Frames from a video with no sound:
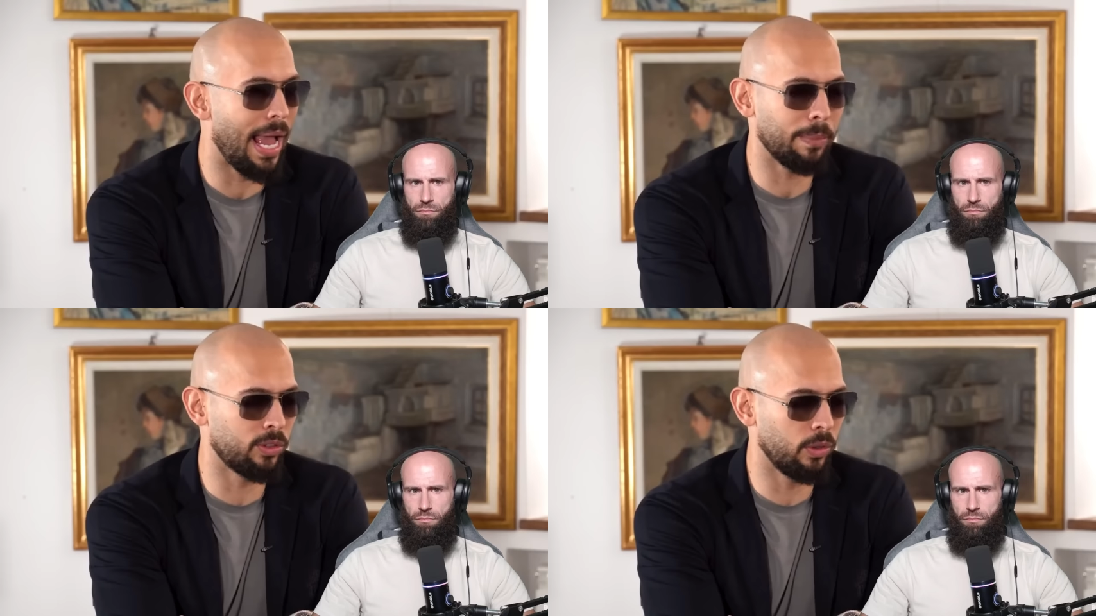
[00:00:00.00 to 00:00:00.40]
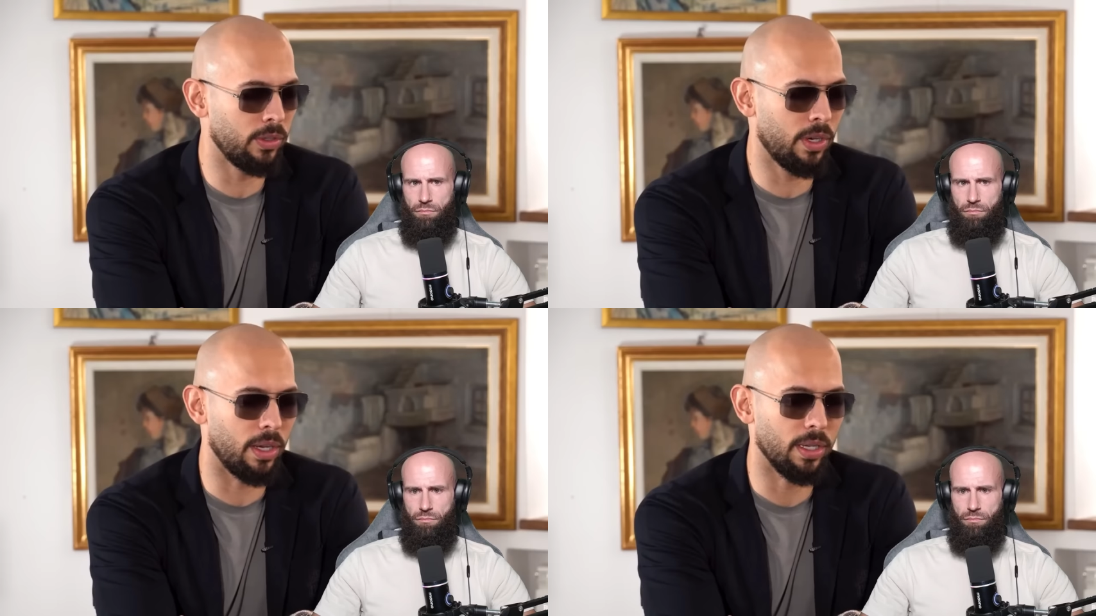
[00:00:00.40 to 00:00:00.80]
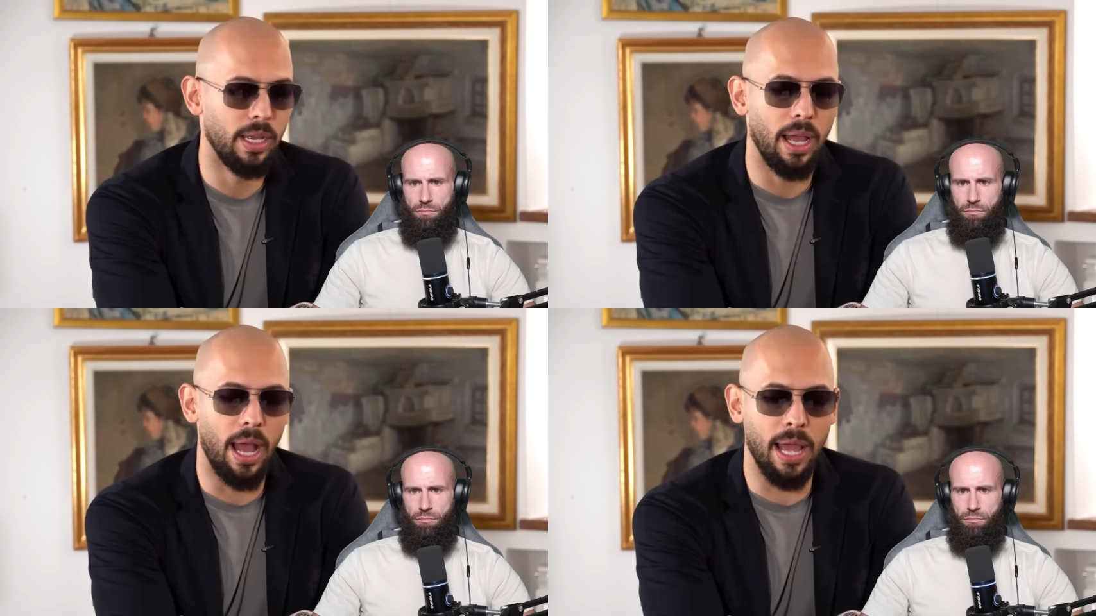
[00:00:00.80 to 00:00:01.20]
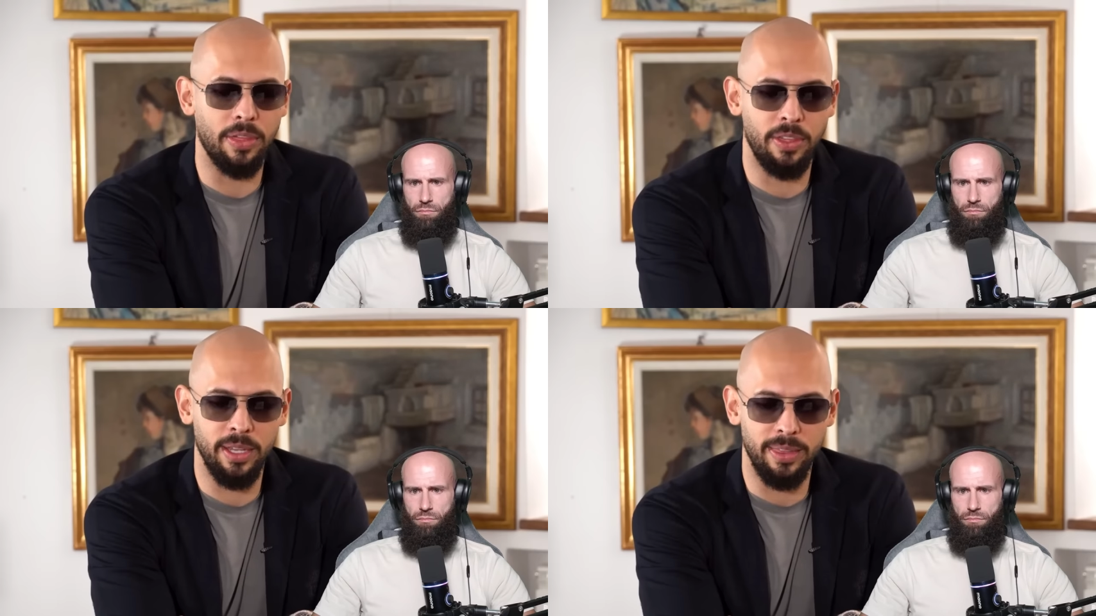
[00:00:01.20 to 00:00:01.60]
Speaker 1: Absolutely not. I
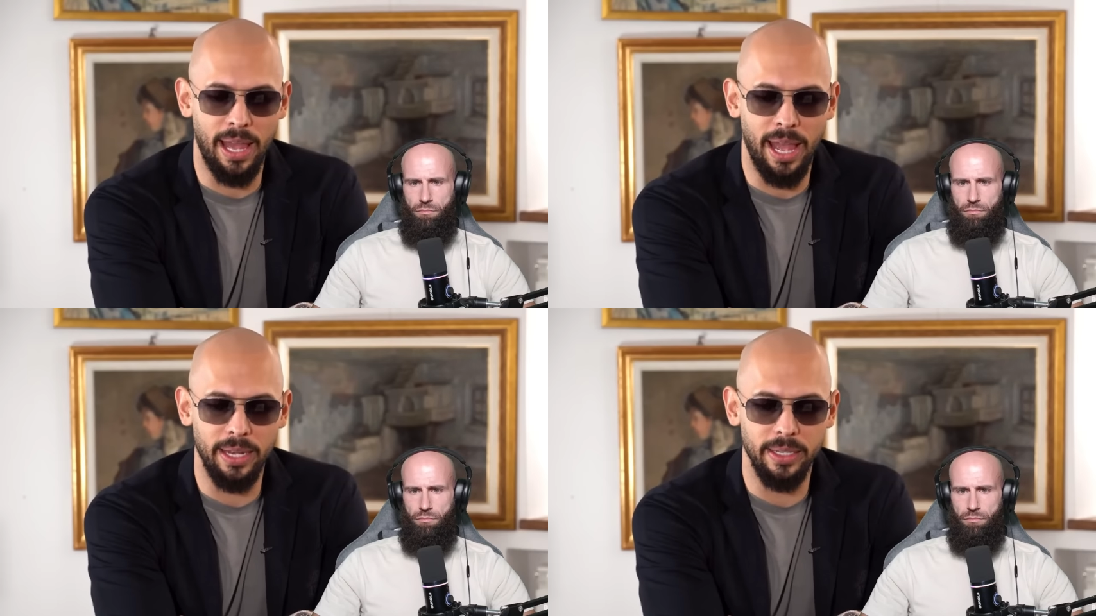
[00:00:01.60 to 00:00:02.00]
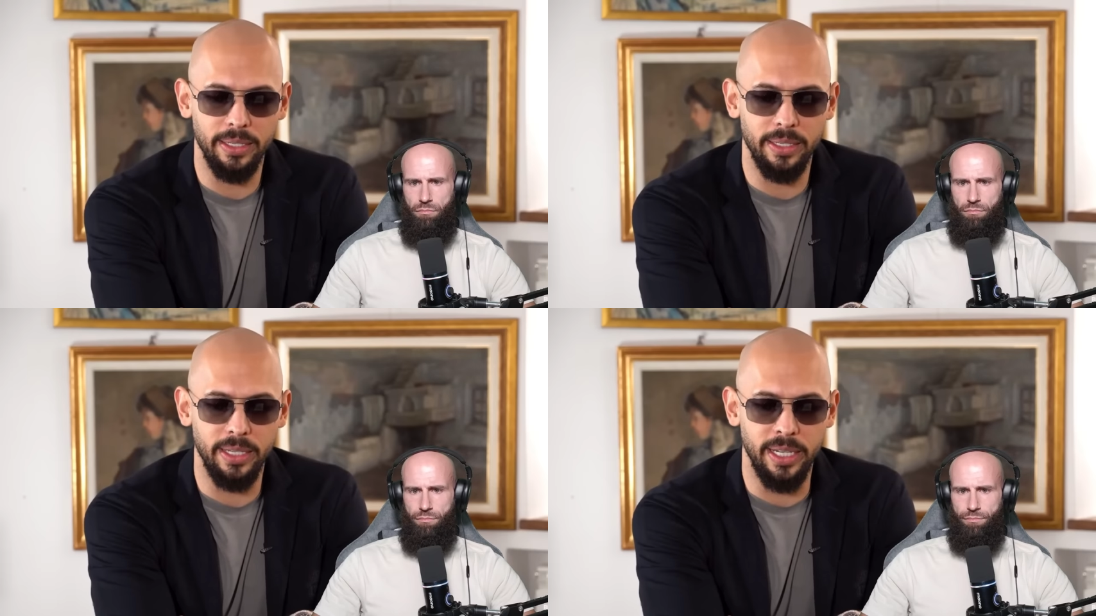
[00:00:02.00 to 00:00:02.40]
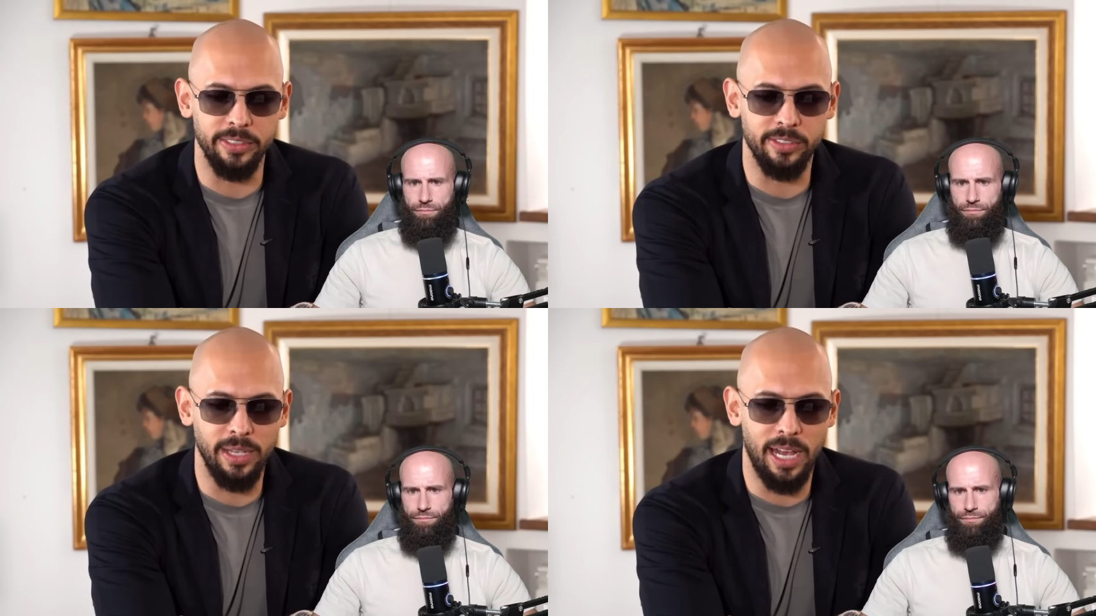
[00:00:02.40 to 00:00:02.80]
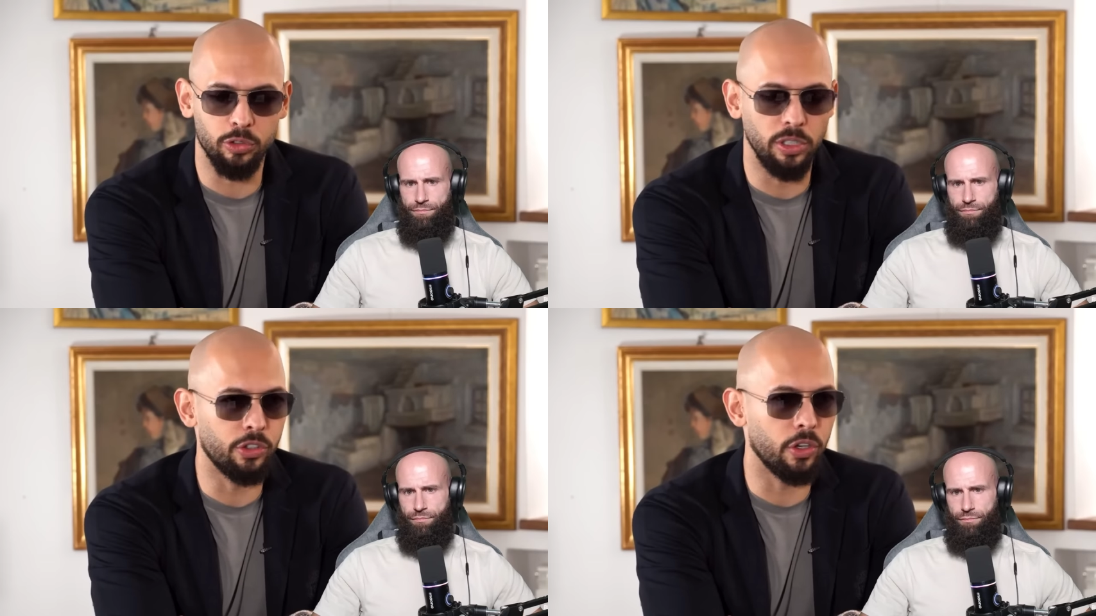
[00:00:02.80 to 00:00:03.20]
think that it is the
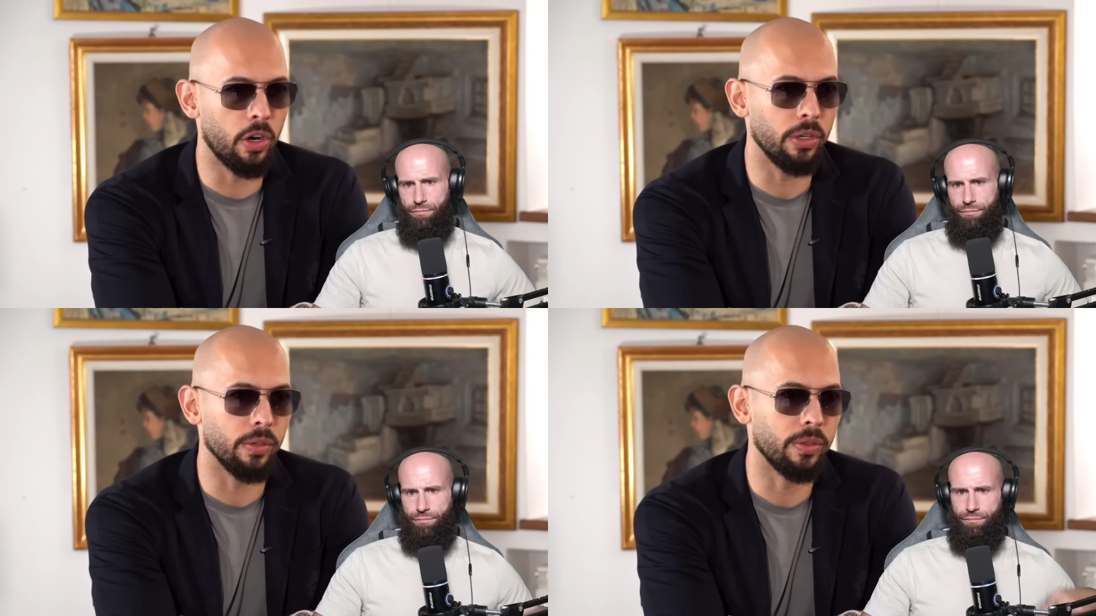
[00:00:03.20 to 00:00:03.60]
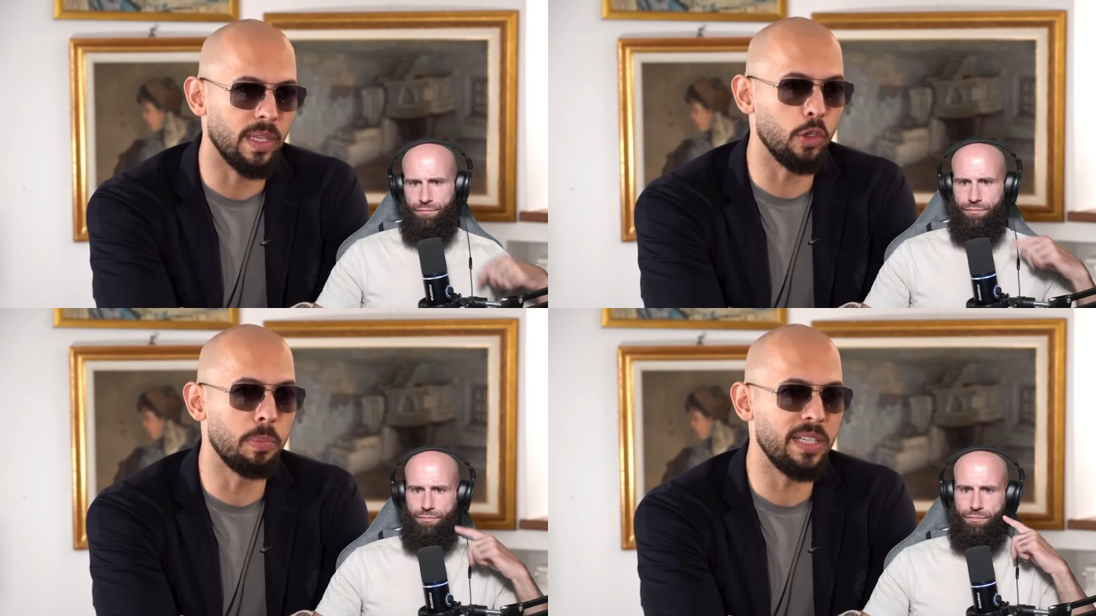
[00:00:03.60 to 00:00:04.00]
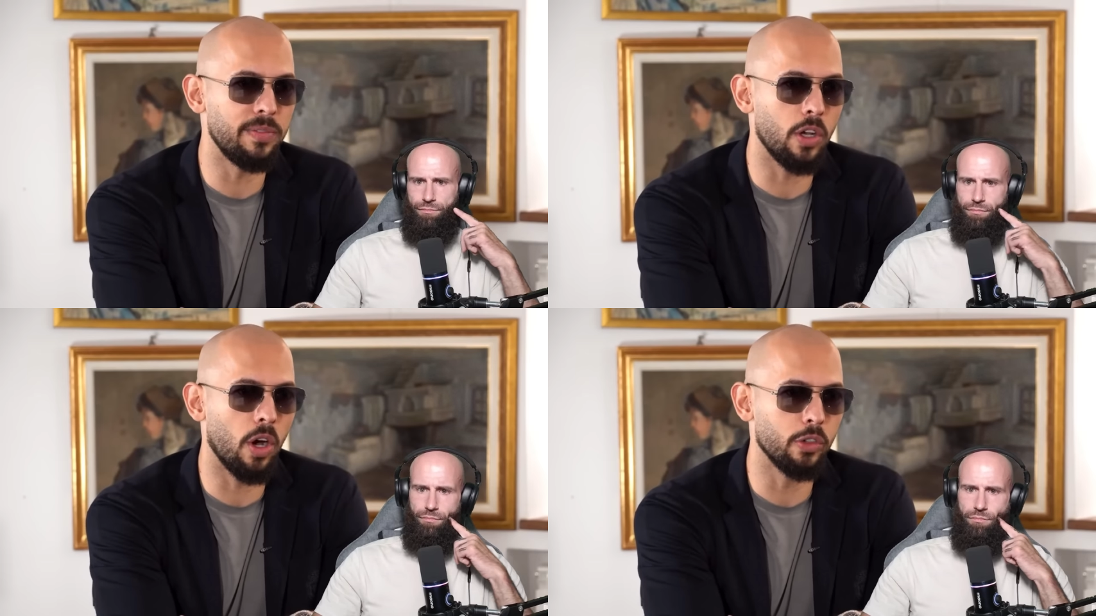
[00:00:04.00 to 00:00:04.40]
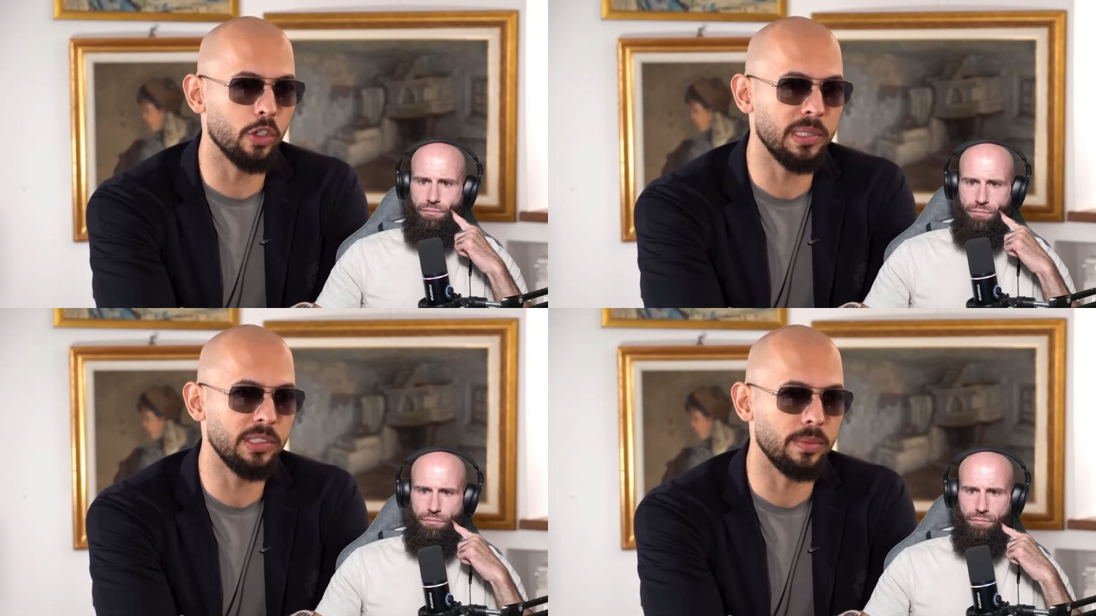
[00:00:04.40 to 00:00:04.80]
last religion on earth. If you believe in God,
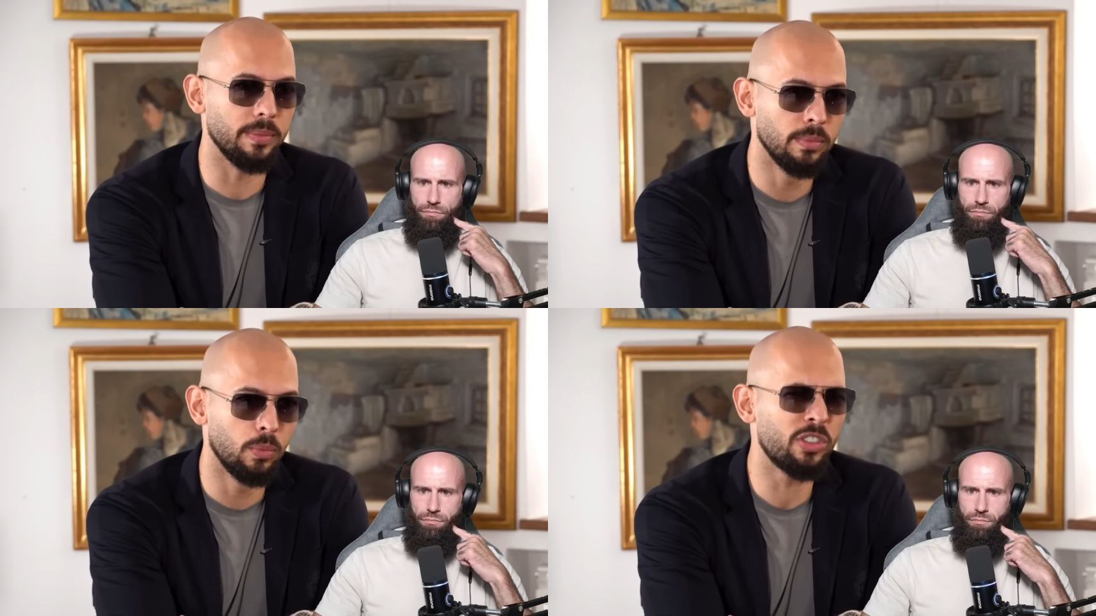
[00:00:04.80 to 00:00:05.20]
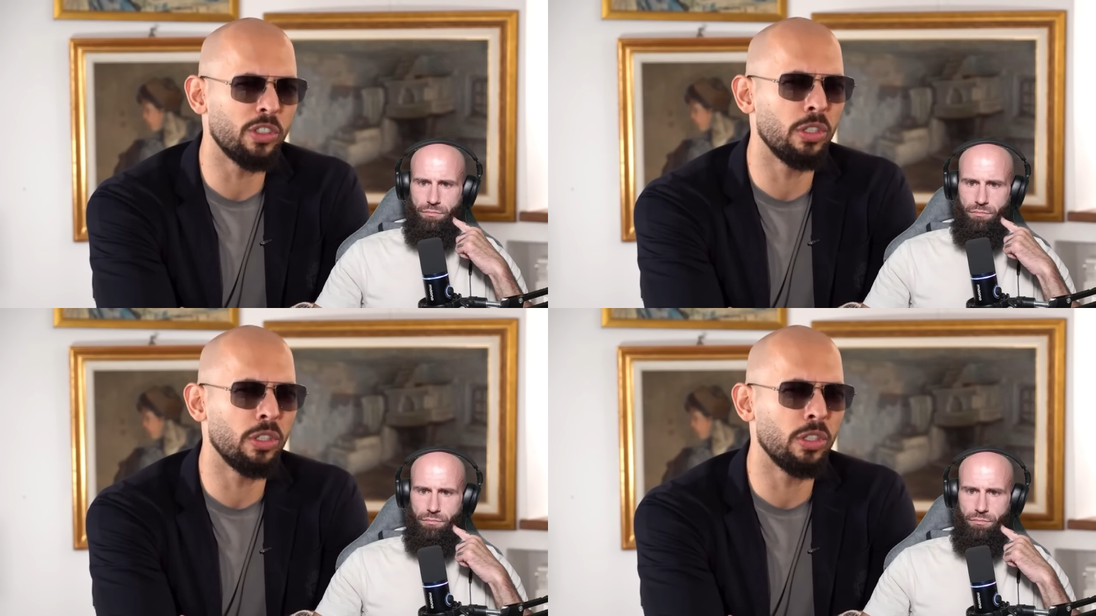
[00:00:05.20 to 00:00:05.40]
you're a Muslim. What's a